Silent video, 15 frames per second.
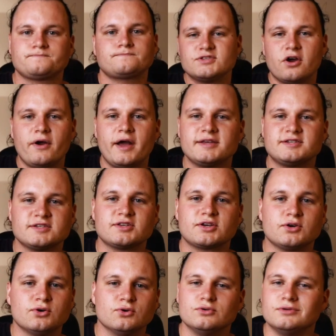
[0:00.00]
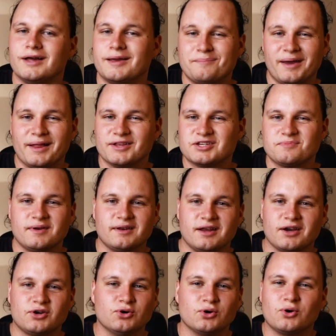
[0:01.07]
So it's just a cool embellishment,
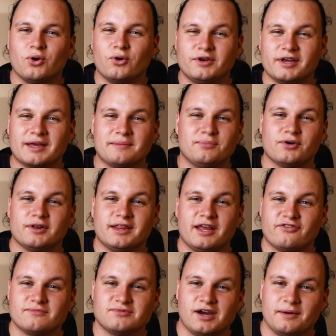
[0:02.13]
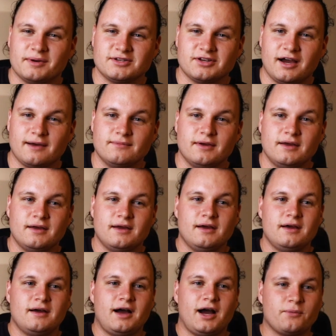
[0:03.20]
a cool chord you can put in there from time to time.
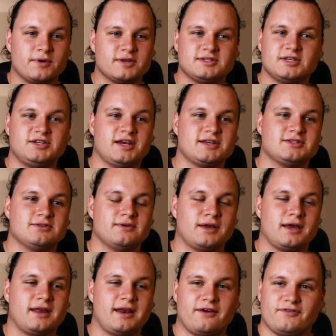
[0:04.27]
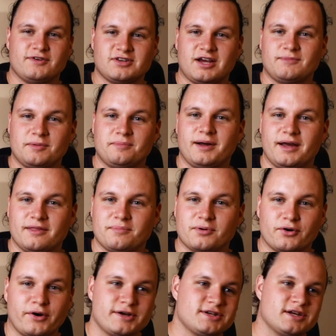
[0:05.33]
I wouldn't suggest doing it every time you play the
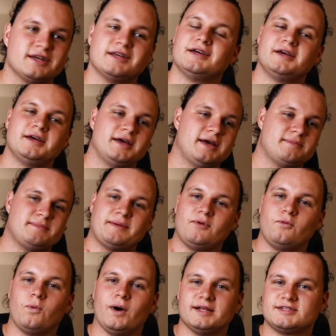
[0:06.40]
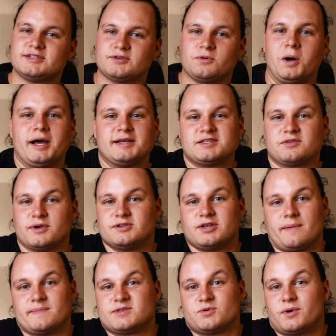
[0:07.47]
progression, maybe once, twice, 3
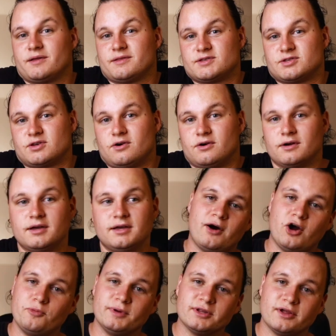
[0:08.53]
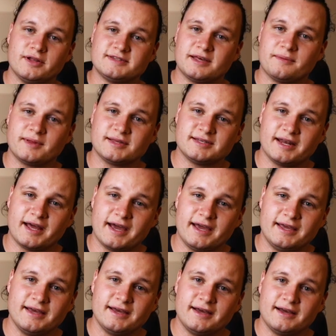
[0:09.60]
times throughout the song. I hope you learned something
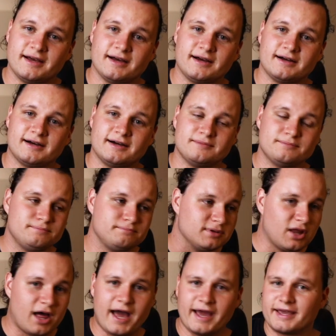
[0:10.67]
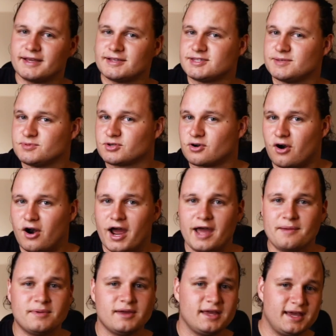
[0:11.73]
today. Like,
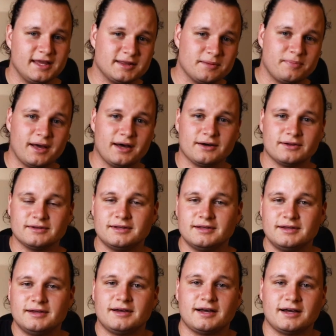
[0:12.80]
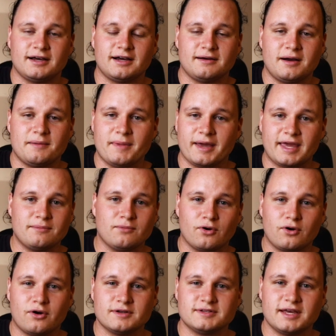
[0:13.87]
subscribe, hit the bell. I'm making
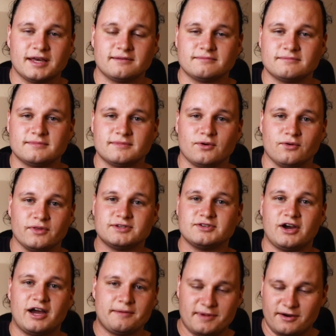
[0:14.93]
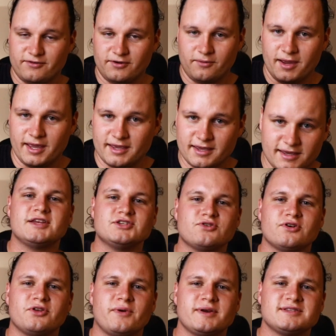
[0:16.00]
more content all the time, every week.
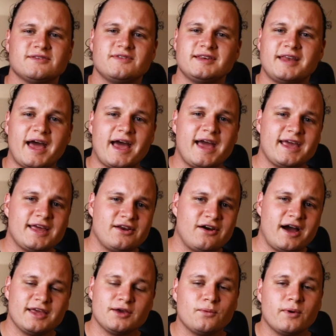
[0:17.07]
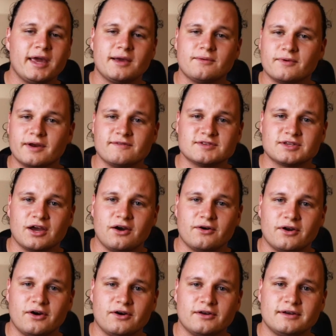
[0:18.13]
Enjoy the rest of your day, your night, your week, whatever's
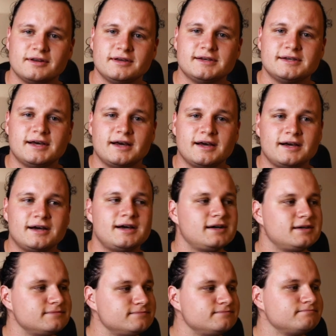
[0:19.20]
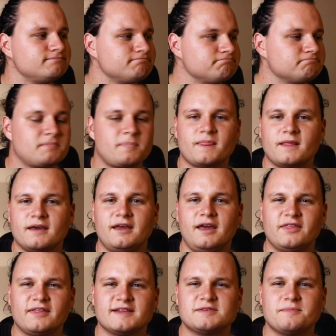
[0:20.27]
going on.
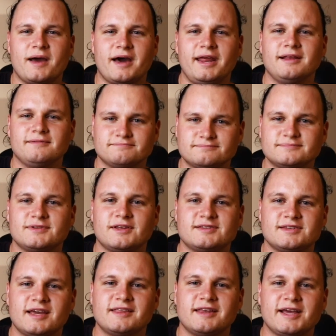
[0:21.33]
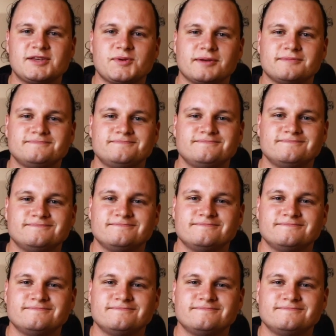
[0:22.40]
I think that's about it. I'll see you in the next one.